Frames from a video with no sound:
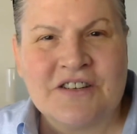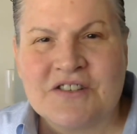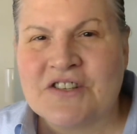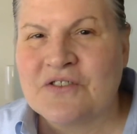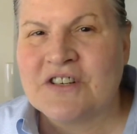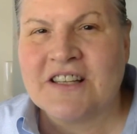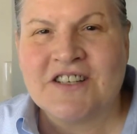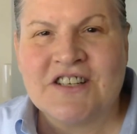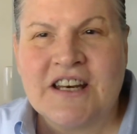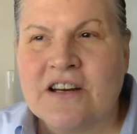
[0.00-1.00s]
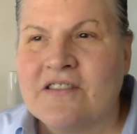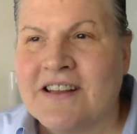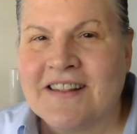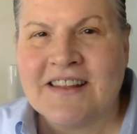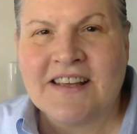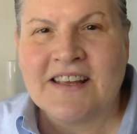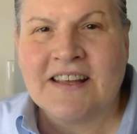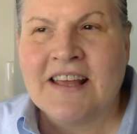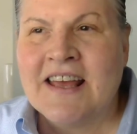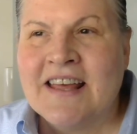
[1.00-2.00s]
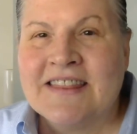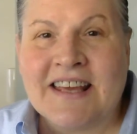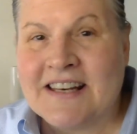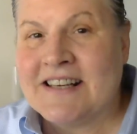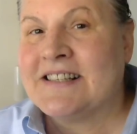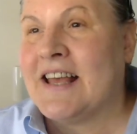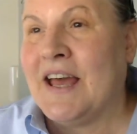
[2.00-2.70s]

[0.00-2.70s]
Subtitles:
social engineering thing that is